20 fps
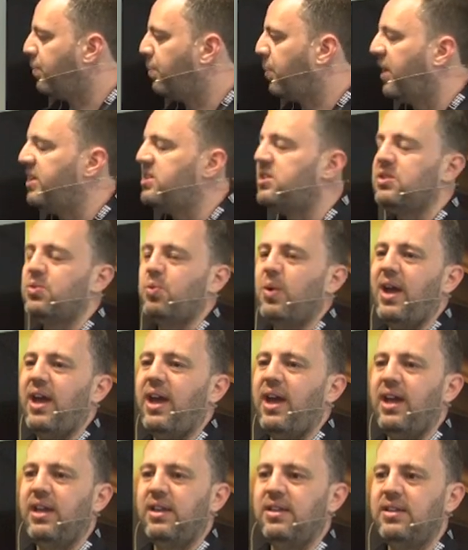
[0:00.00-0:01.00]
places
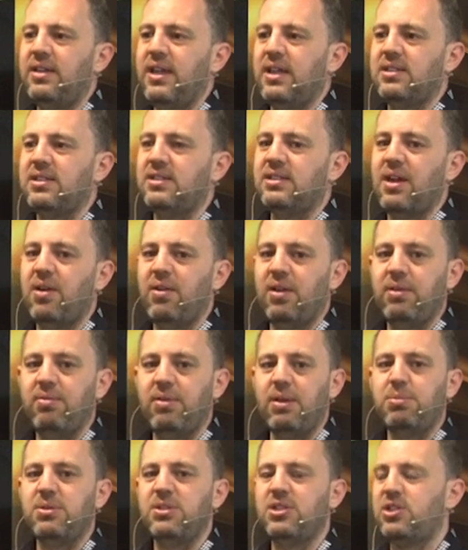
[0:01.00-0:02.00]
where necessarily
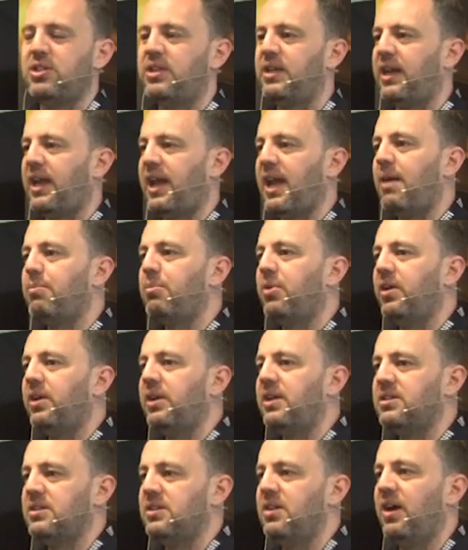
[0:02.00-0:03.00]
repositioning a camera
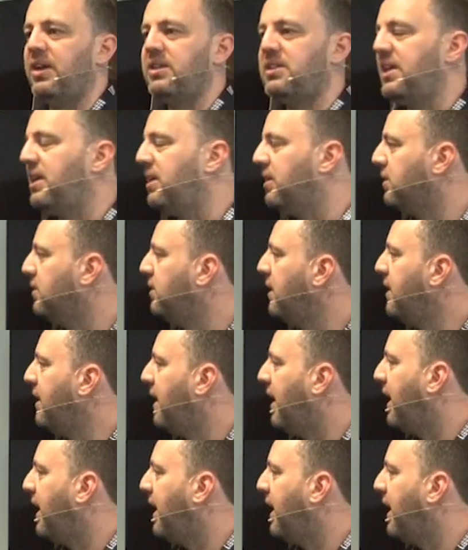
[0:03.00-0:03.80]
isn't ideal,